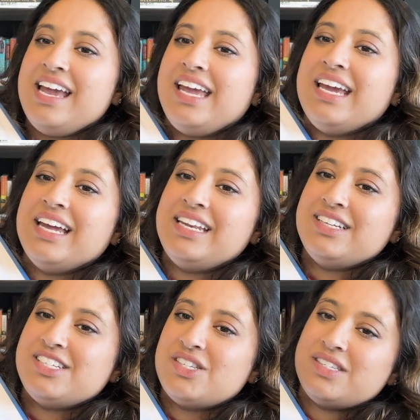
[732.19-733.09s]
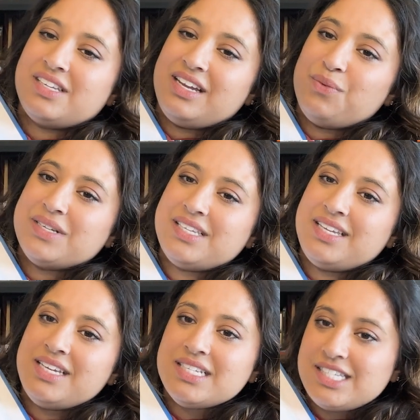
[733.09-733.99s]
and it wasn't
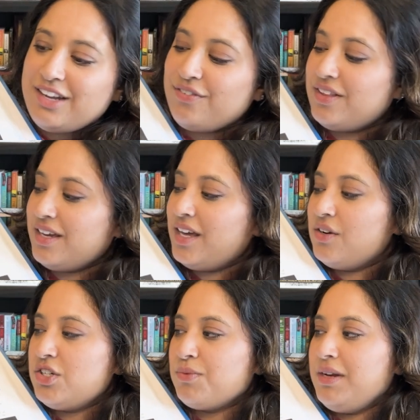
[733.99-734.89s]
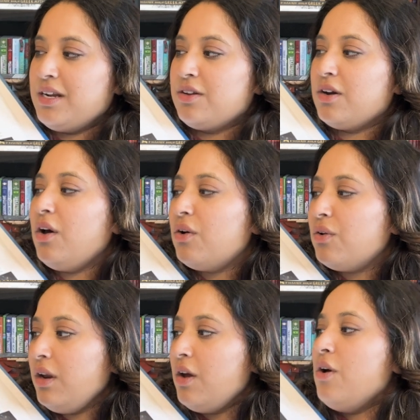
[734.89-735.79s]
easy for the kiddo to read on their
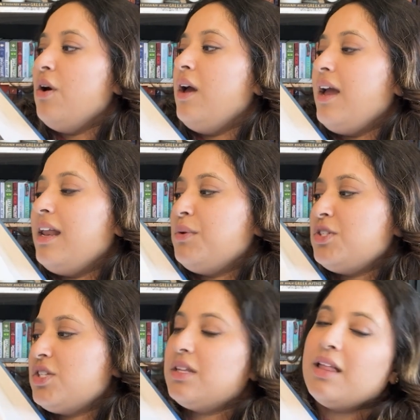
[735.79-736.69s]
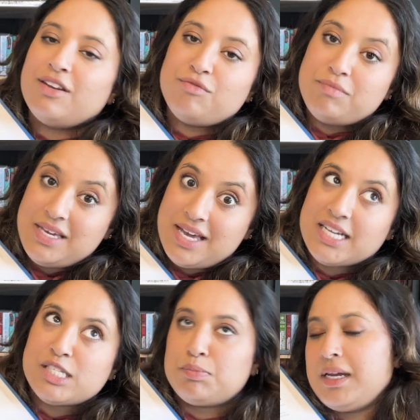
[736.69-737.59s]
own, and it was just a lot of me
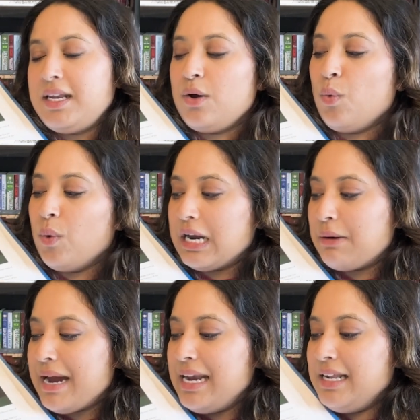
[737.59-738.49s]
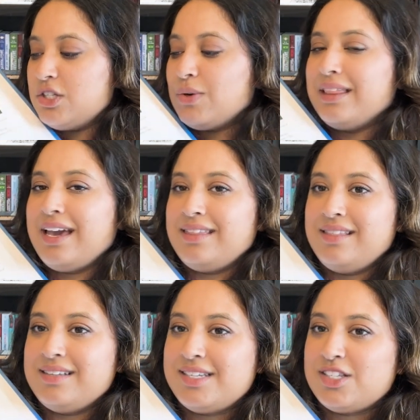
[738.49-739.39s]
explaining what I read. And so I like that
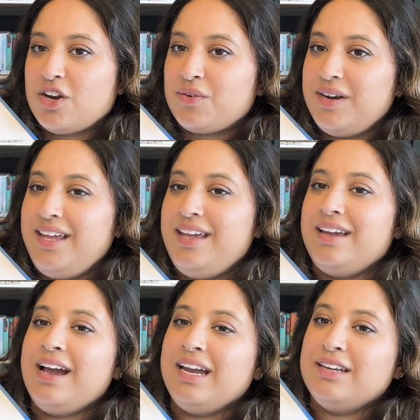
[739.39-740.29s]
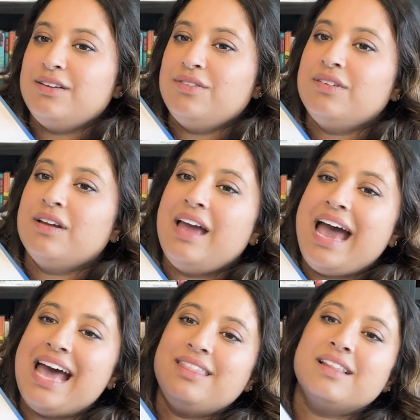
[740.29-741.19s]
this is already kind of
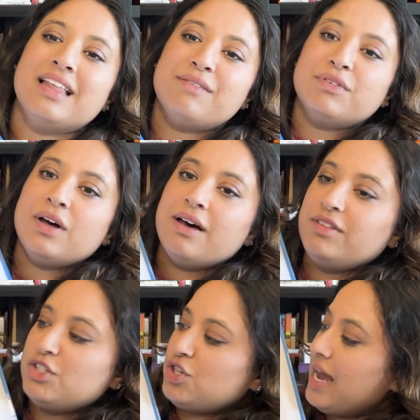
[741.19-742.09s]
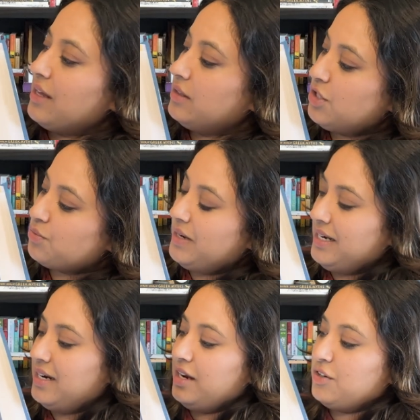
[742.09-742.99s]
at the level of the child to read
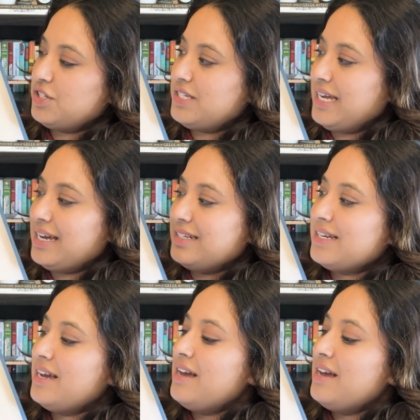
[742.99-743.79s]
and understand.